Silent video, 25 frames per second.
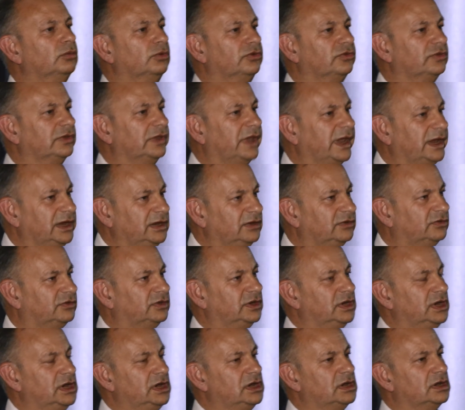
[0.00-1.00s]
was
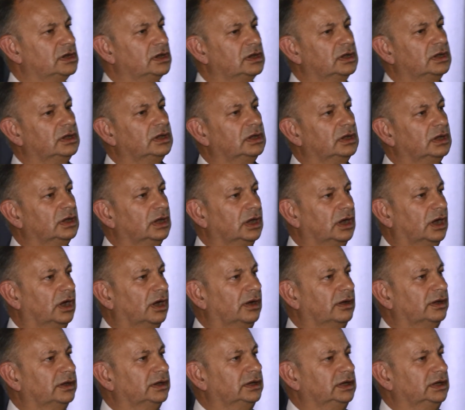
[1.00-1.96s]
lazy, uh,